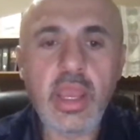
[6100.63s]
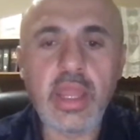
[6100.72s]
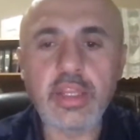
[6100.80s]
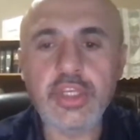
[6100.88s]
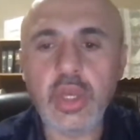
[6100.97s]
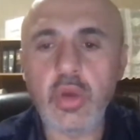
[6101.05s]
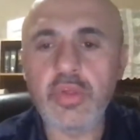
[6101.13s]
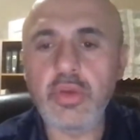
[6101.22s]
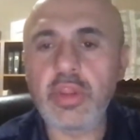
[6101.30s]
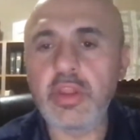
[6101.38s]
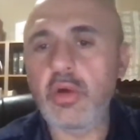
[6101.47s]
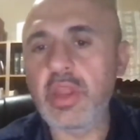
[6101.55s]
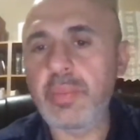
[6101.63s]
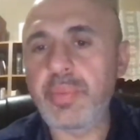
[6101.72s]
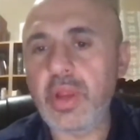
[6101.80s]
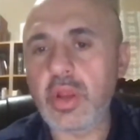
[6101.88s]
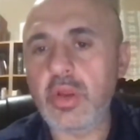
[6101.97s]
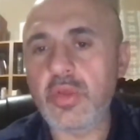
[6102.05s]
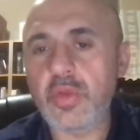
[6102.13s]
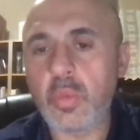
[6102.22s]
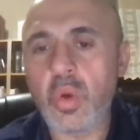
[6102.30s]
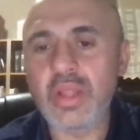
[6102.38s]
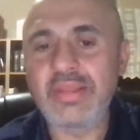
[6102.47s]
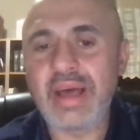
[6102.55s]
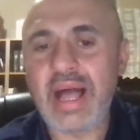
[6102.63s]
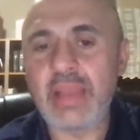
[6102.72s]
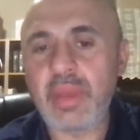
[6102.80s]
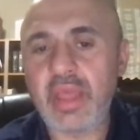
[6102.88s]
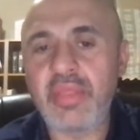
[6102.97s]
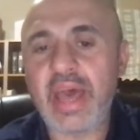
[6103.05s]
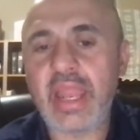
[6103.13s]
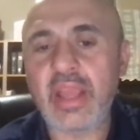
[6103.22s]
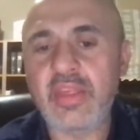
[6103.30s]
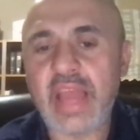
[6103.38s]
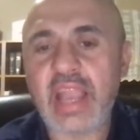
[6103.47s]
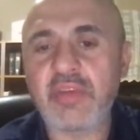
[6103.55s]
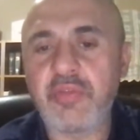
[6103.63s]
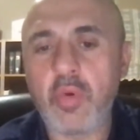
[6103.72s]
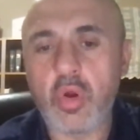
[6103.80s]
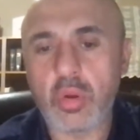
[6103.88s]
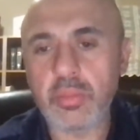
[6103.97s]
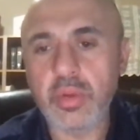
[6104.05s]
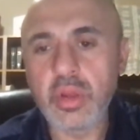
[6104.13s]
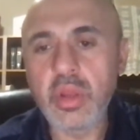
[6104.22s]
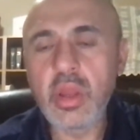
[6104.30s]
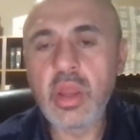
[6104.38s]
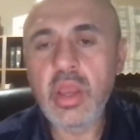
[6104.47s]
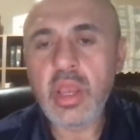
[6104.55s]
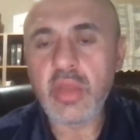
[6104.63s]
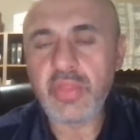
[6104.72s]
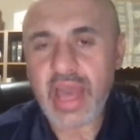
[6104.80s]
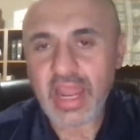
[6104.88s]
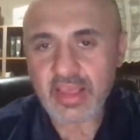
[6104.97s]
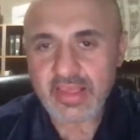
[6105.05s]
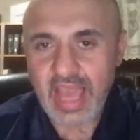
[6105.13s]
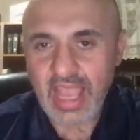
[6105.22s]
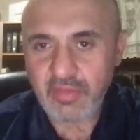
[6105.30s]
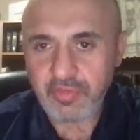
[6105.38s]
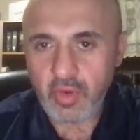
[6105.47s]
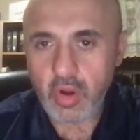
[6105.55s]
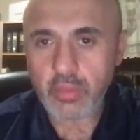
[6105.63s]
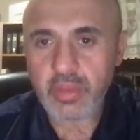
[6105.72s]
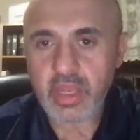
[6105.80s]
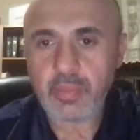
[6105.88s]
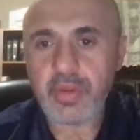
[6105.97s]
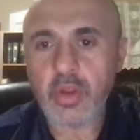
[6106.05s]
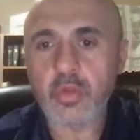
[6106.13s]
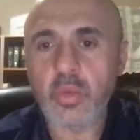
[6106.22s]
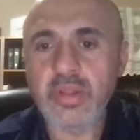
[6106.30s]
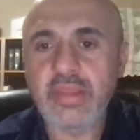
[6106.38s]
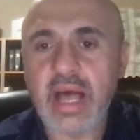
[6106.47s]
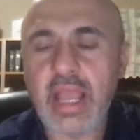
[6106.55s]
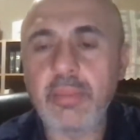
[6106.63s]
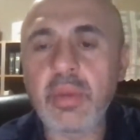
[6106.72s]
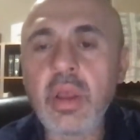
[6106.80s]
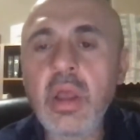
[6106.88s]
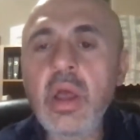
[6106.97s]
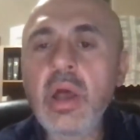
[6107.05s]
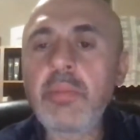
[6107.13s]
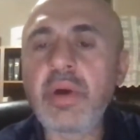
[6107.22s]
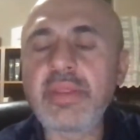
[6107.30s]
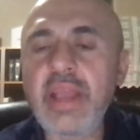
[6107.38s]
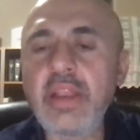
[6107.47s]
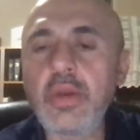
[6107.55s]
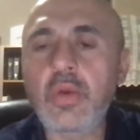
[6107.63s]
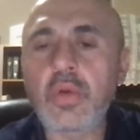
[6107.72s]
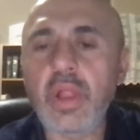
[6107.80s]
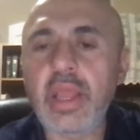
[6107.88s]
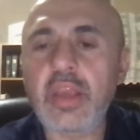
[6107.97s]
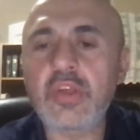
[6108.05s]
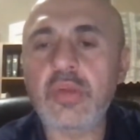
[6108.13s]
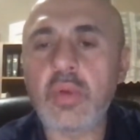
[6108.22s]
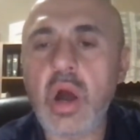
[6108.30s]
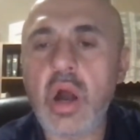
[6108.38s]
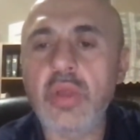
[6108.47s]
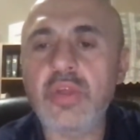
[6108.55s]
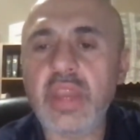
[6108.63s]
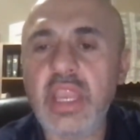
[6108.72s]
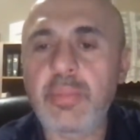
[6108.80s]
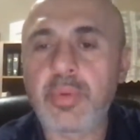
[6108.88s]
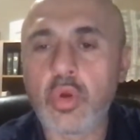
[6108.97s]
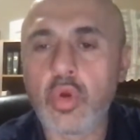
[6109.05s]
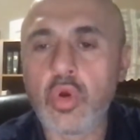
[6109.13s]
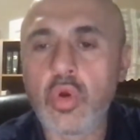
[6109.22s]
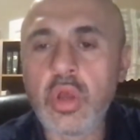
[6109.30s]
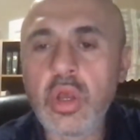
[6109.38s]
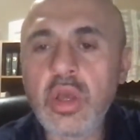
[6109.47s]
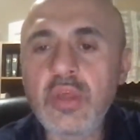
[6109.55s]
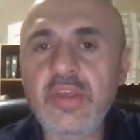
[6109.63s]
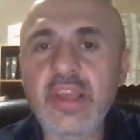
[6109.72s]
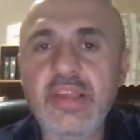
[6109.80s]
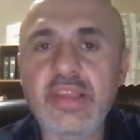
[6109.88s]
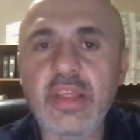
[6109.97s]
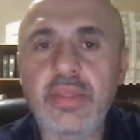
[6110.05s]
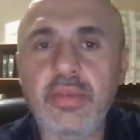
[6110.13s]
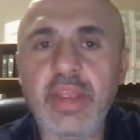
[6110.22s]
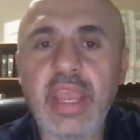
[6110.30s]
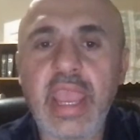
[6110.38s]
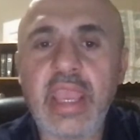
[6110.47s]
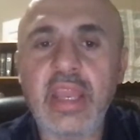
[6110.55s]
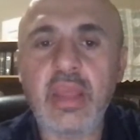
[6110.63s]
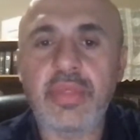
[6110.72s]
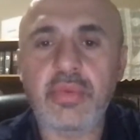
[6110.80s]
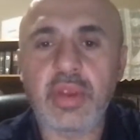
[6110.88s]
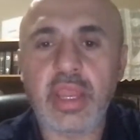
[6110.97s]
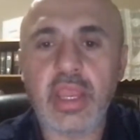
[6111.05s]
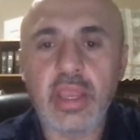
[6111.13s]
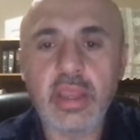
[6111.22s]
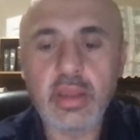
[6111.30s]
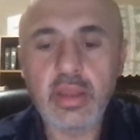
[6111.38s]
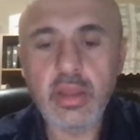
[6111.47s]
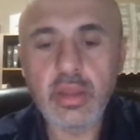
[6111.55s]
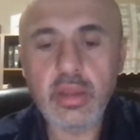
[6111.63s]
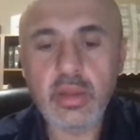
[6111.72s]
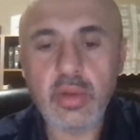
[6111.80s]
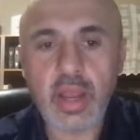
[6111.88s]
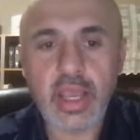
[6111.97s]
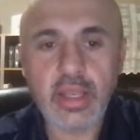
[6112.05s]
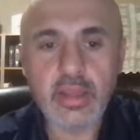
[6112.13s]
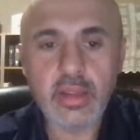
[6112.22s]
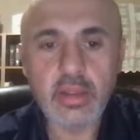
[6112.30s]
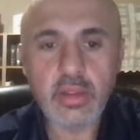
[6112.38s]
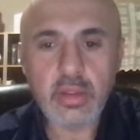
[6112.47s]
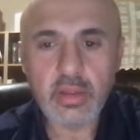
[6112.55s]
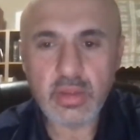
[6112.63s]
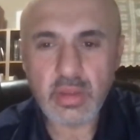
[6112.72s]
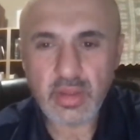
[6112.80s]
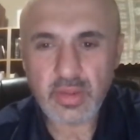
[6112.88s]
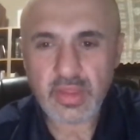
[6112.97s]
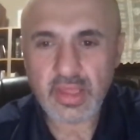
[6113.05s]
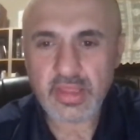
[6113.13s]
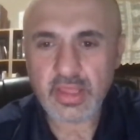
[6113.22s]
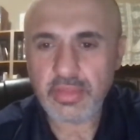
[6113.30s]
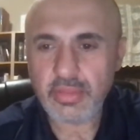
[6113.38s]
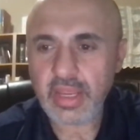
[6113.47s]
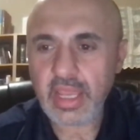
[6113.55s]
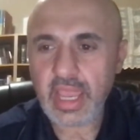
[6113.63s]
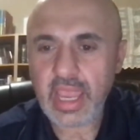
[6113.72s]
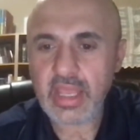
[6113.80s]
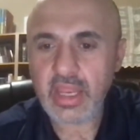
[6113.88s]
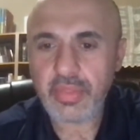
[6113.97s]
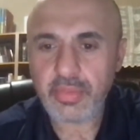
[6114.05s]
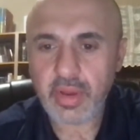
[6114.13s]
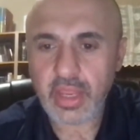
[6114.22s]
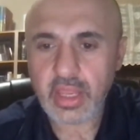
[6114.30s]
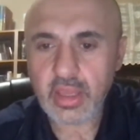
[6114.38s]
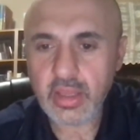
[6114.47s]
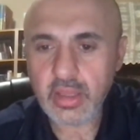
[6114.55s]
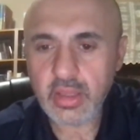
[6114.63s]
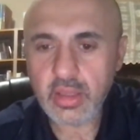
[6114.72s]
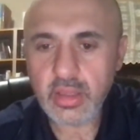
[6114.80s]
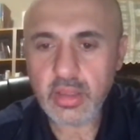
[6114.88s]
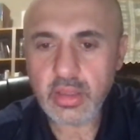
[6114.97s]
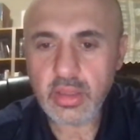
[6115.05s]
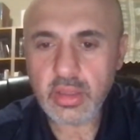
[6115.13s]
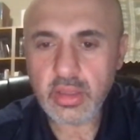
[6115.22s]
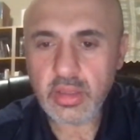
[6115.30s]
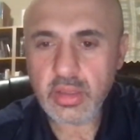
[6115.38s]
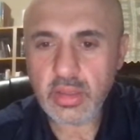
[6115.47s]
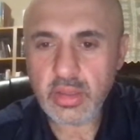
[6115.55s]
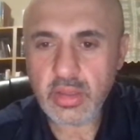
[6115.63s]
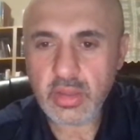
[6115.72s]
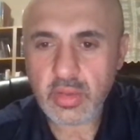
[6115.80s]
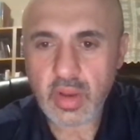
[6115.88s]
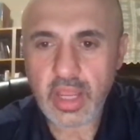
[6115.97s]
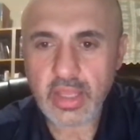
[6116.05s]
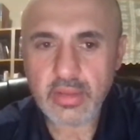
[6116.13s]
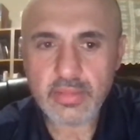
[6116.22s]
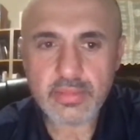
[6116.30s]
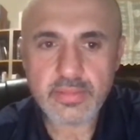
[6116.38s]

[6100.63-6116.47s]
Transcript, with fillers: and it shows you it only appears one time in that exact form. In that exact form, it appears one time. But then you click Strong's Hebrew 6383, right? 6383, right?